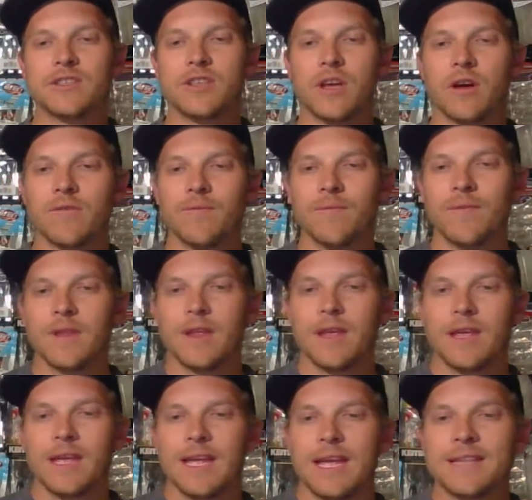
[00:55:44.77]
So
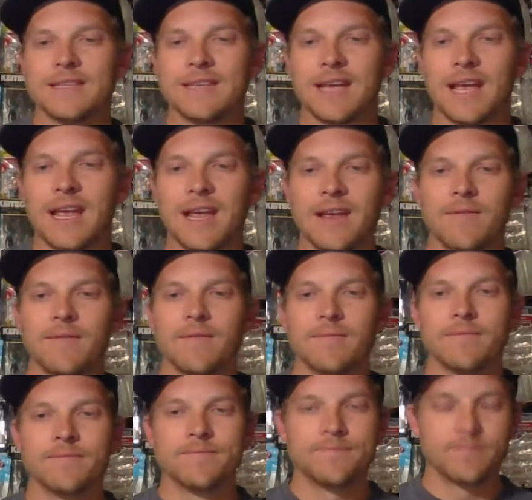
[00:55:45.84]
it's a
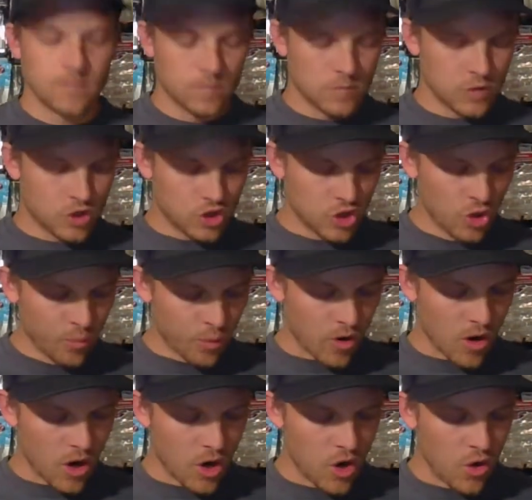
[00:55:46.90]

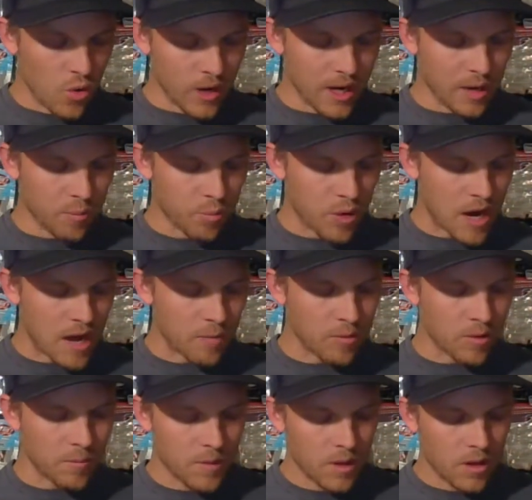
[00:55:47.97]
super annoying
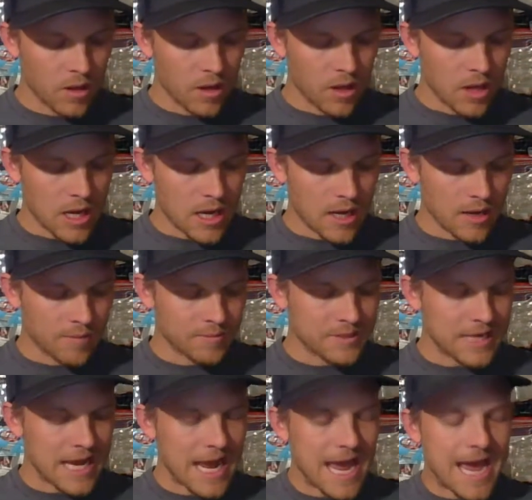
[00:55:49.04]
problem uh,
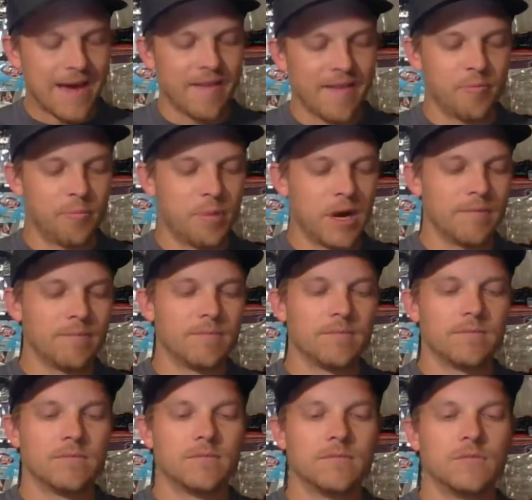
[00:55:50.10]
to have, but
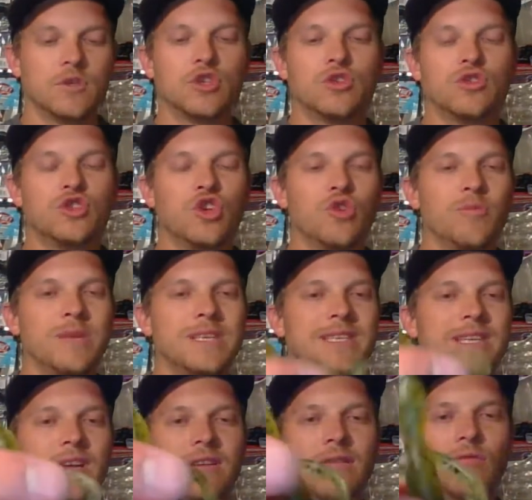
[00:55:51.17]
Zoom is
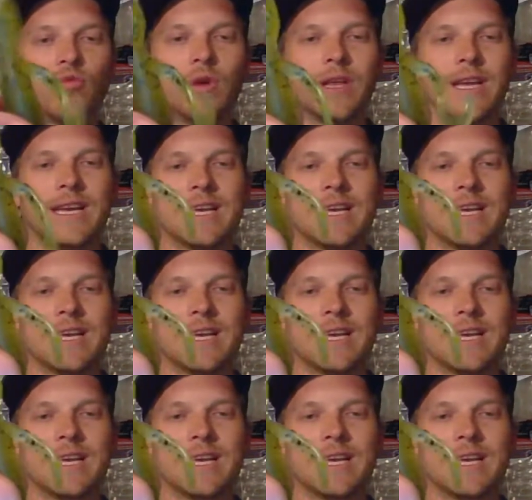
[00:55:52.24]
still really